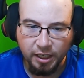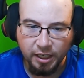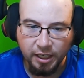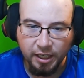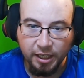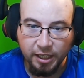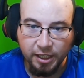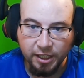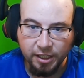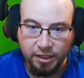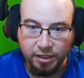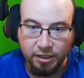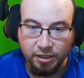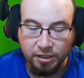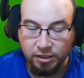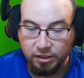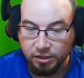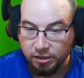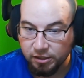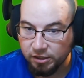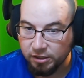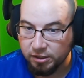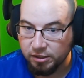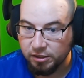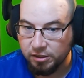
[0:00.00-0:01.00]
in
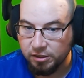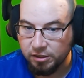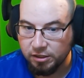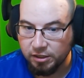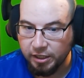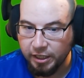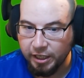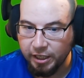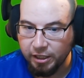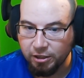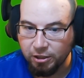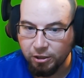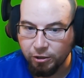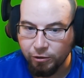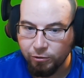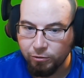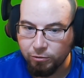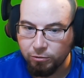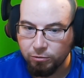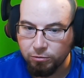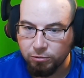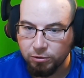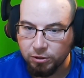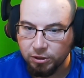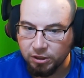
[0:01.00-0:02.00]
a
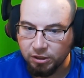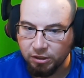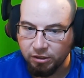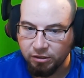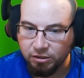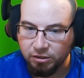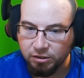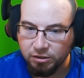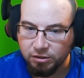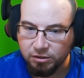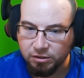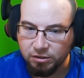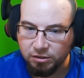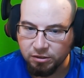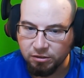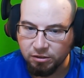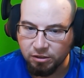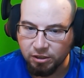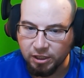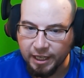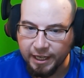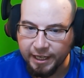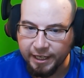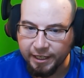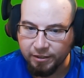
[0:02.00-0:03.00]
low
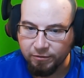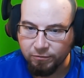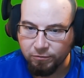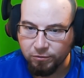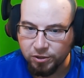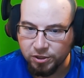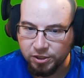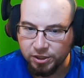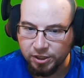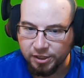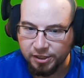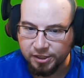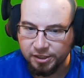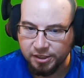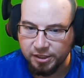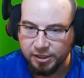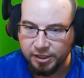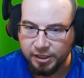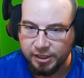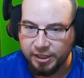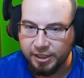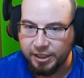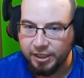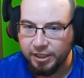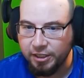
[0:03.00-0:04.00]
light with just the
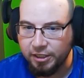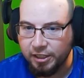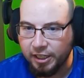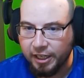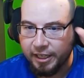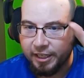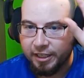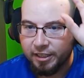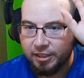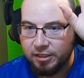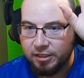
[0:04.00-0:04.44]
key light